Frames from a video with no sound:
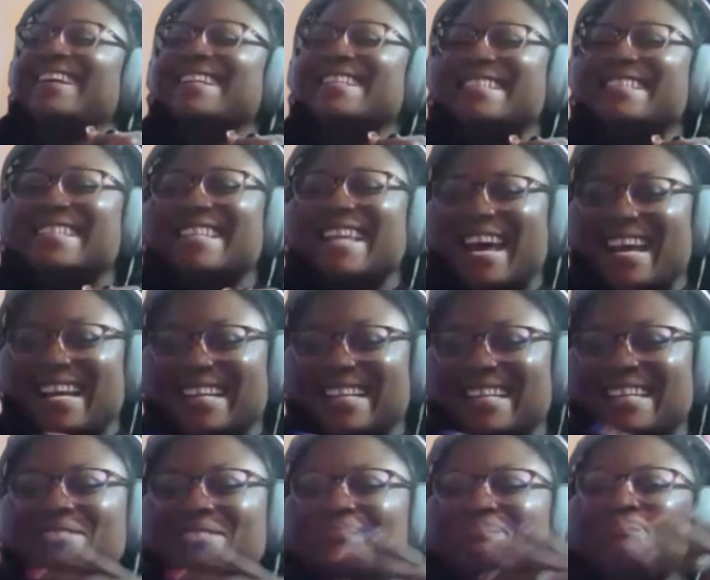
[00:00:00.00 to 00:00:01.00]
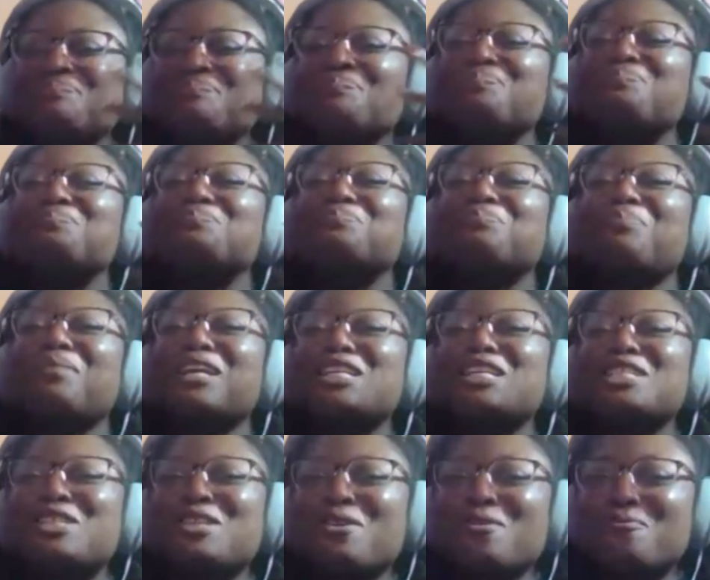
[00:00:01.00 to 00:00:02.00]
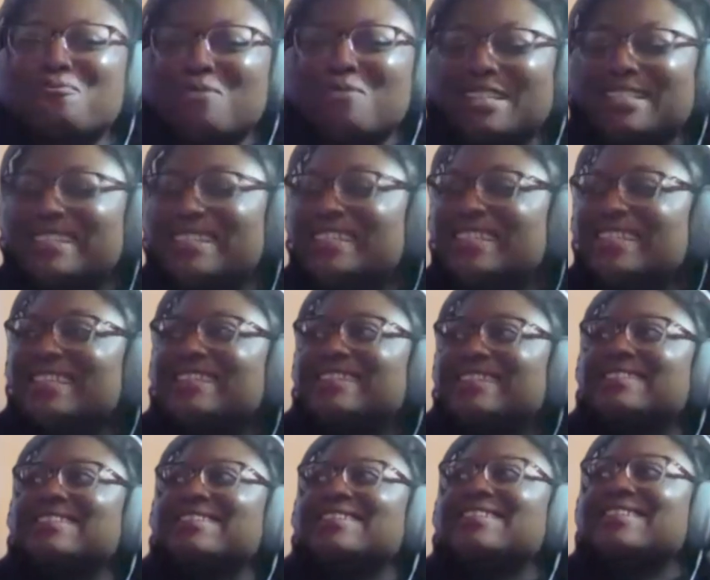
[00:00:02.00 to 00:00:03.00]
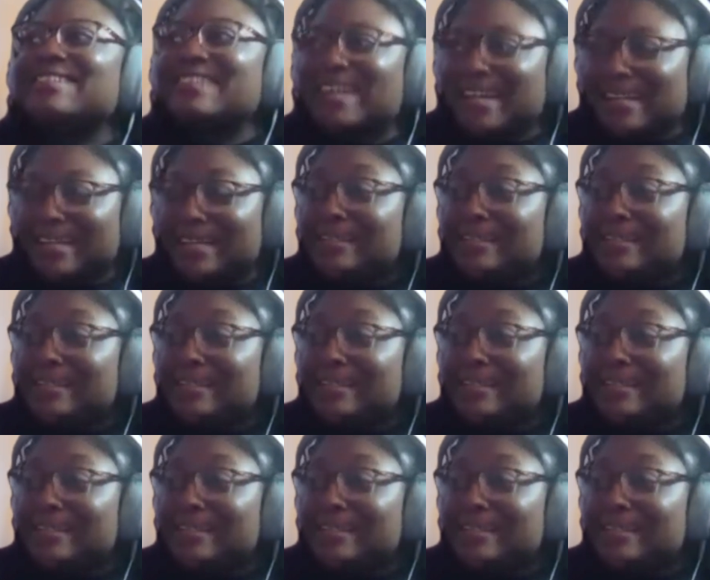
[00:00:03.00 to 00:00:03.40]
It's like, so what does it look like?